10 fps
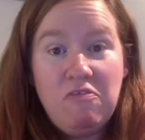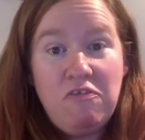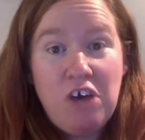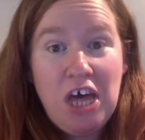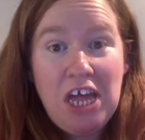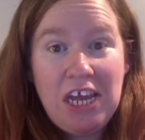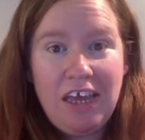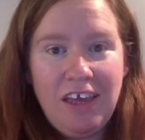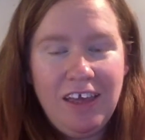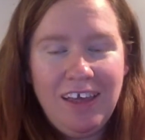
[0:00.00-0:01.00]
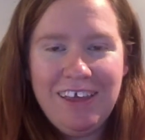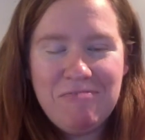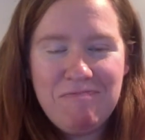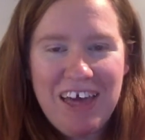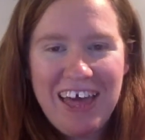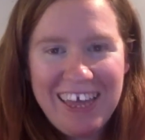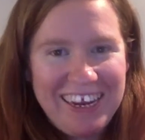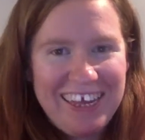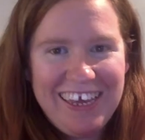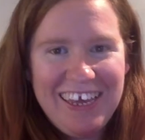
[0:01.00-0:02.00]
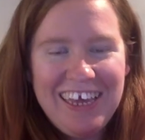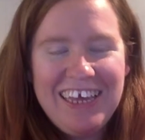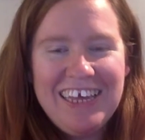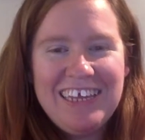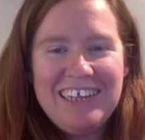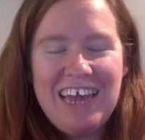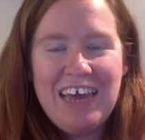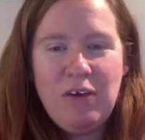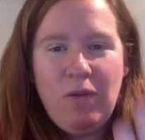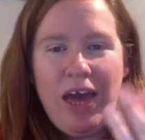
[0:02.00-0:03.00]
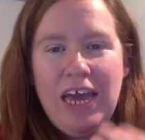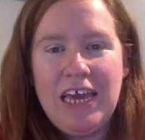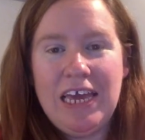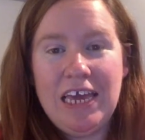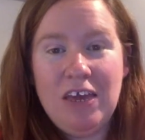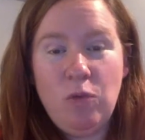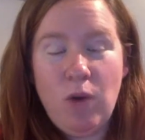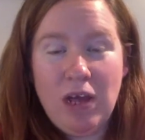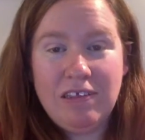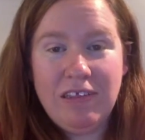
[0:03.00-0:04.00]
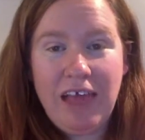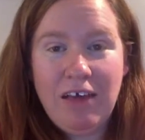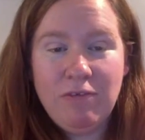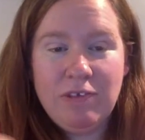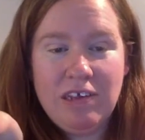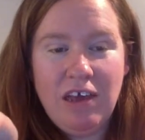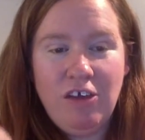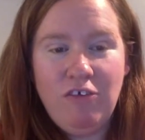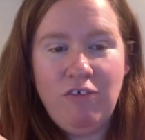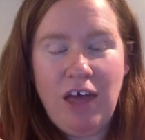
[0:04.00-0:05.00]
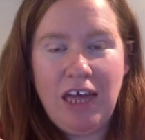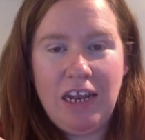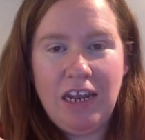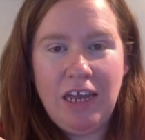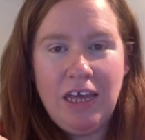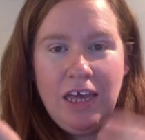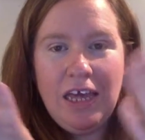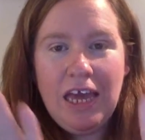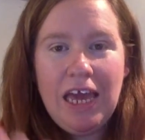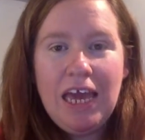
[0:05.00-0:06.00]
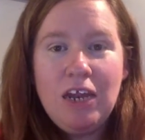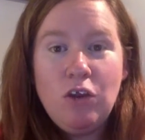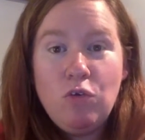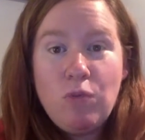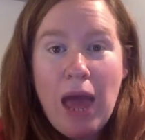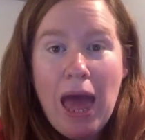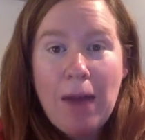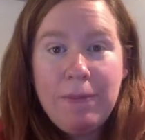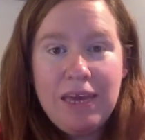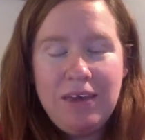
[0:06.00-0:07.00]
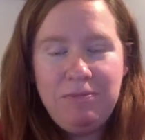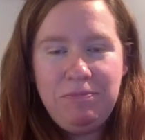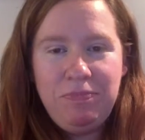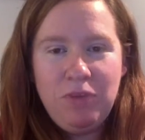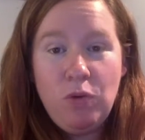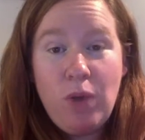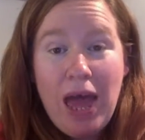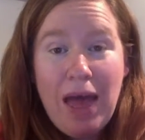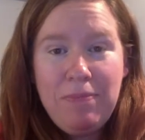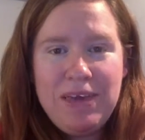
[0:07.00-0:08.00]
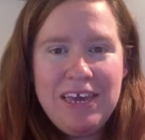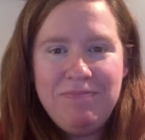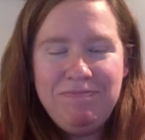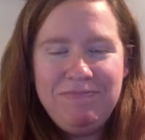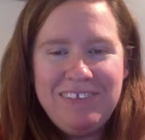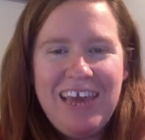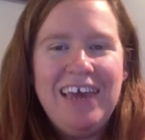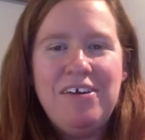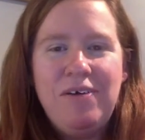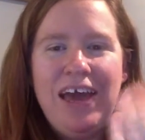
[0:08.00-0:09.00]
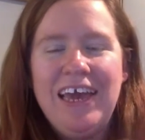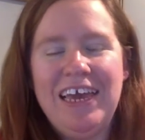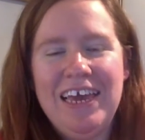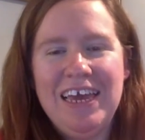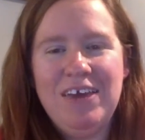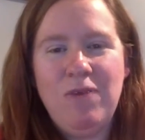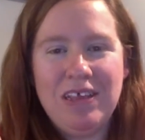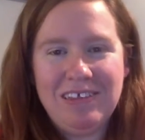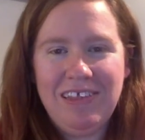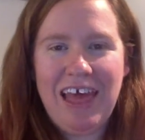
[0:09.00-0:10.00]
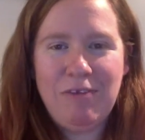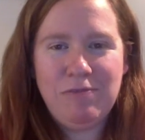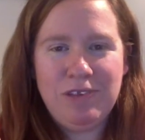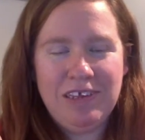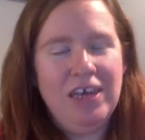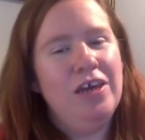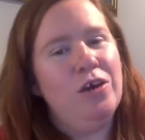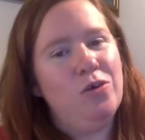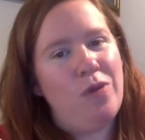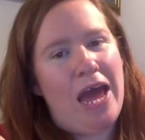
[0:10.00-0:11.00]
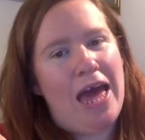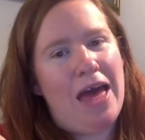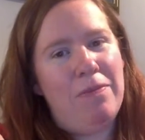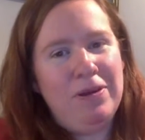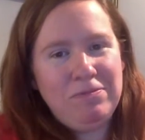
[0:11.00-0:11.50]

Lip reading: Funny, funny. Take away E, what's left? Fun. And crabby, crabby. Take away E, what's left? Crab.